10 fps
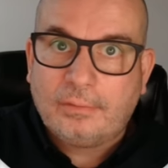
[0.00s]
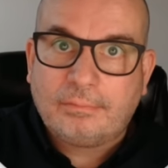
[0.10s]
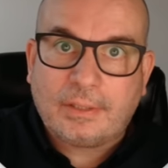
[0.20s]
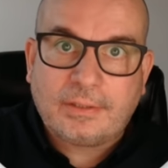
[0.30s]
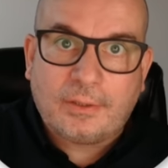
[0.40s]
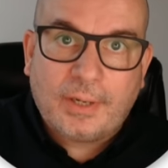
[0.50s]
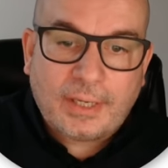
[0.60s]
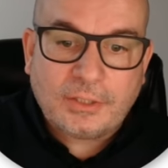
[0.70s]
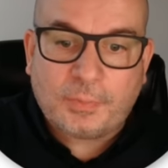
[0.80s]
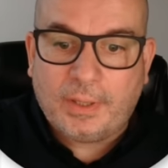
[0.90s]
They do an
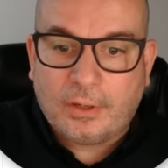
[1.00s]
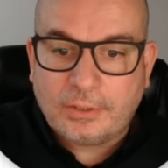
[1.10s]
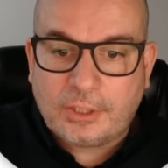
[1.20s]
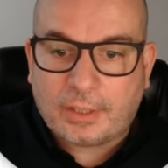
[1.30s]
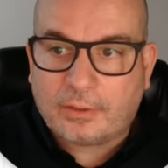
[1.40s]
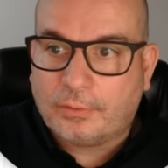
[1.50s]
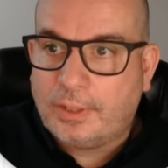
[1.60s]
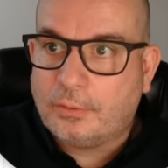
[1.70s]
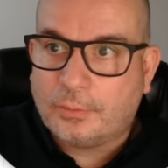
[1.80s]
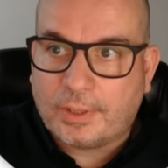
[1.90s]
HPI check on
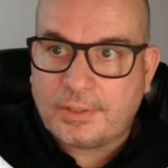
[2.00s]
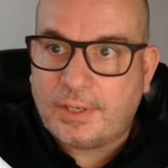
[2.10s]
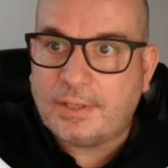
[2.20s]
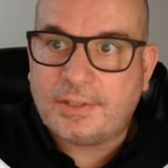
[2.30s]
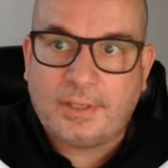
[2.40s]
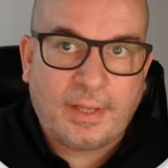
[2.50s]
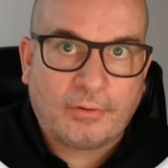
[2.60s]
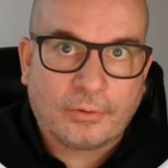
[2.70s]
it or they see it sitting there